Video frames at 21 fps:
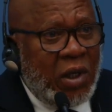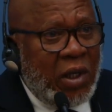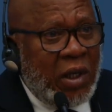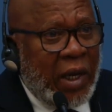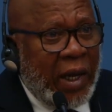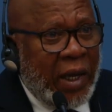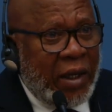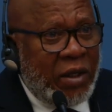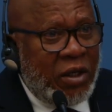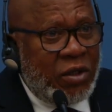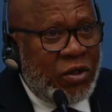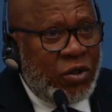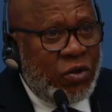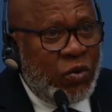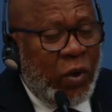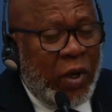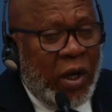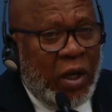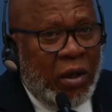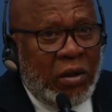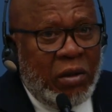and as
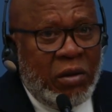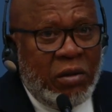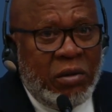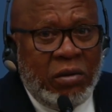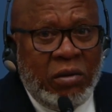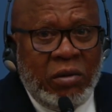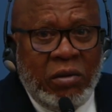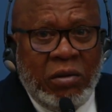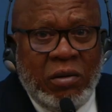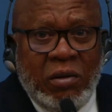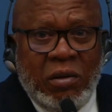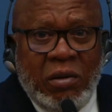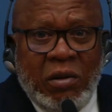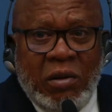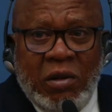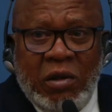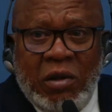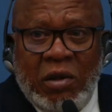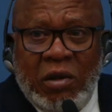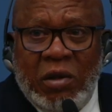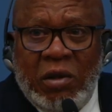well
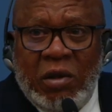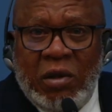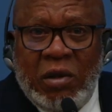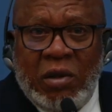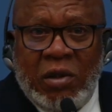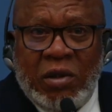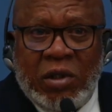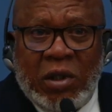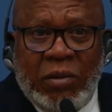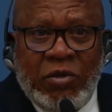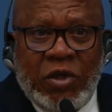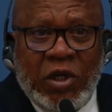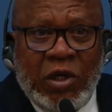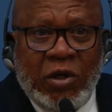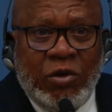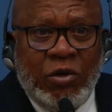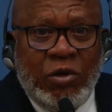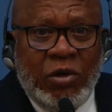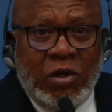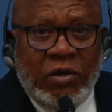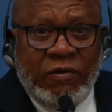something
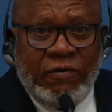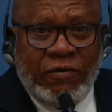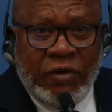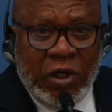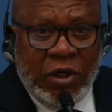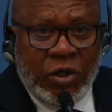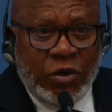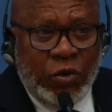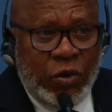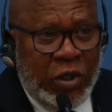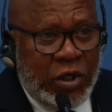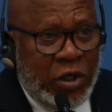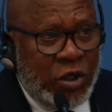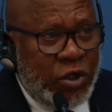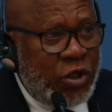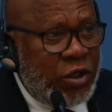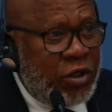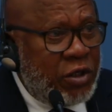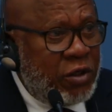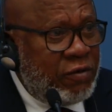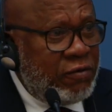called the veto
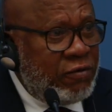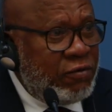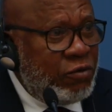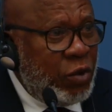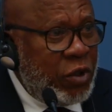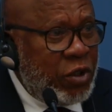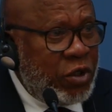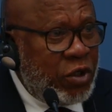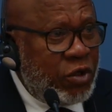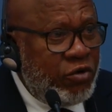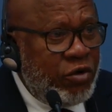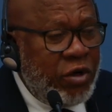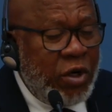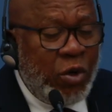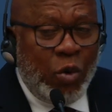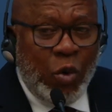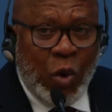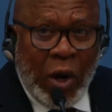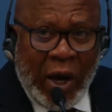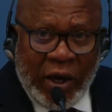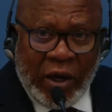initiative, which
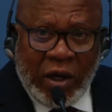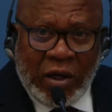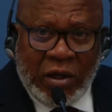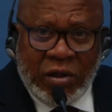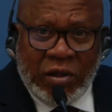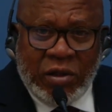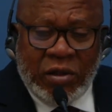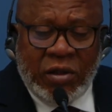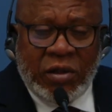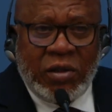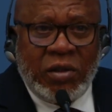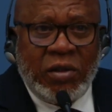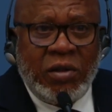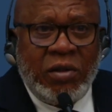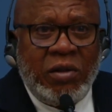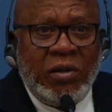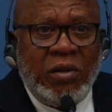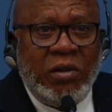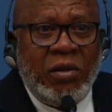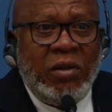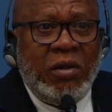requires
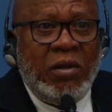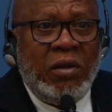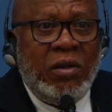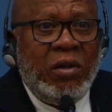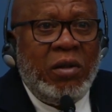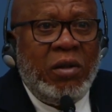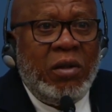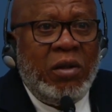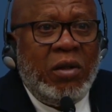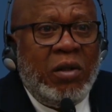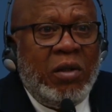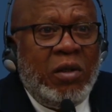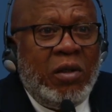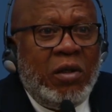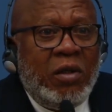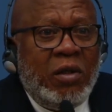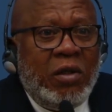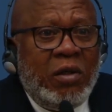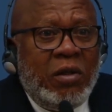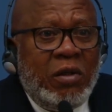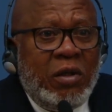
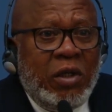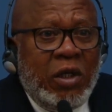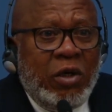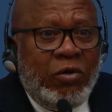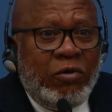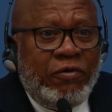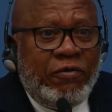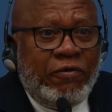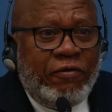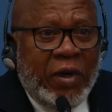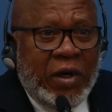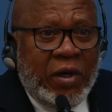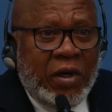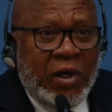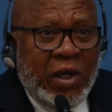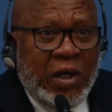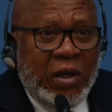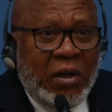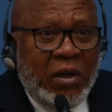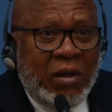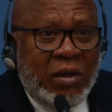the
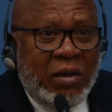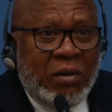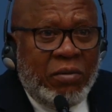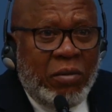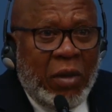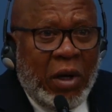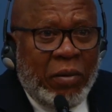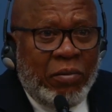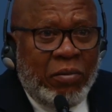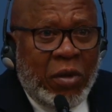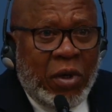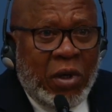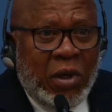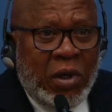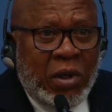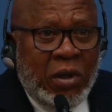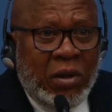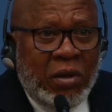offending member